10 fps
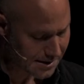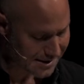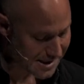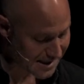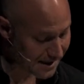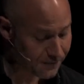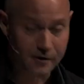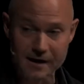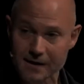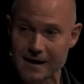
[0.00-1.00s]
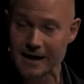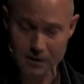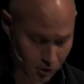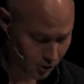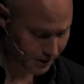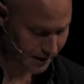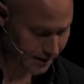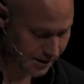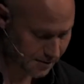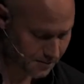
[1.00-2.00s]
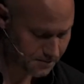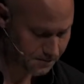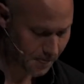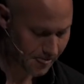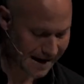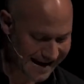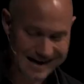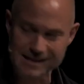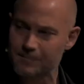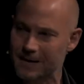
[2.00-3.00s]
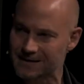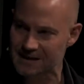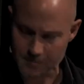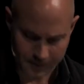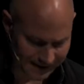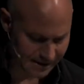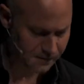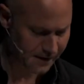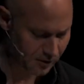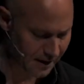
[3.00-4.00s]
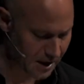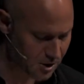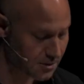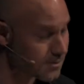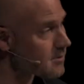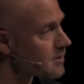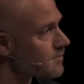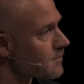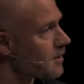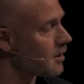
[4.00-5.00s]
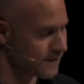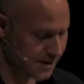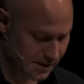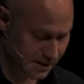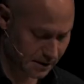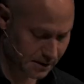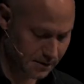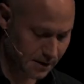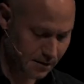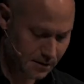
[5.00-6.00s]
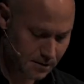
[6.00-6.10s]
Slavery and colonialism are the paradigmatic violations of this dignity